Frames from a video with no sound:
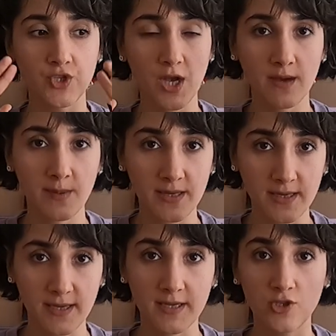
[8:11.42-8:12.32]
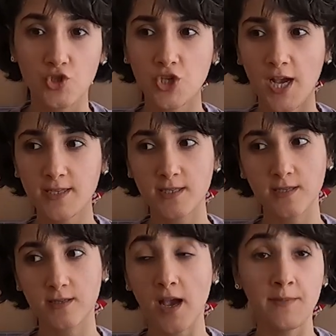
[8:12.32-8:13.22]
Sahibinden,
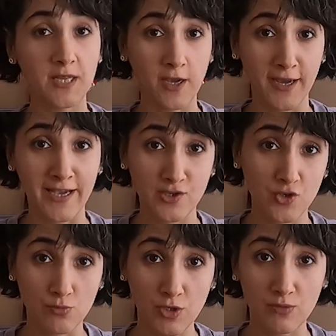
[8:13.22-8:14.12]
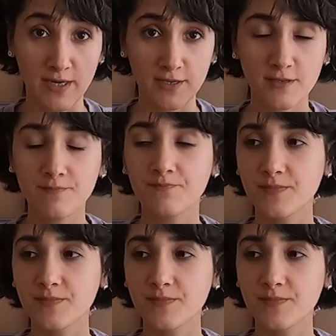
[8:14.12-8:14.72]
I assume you learned.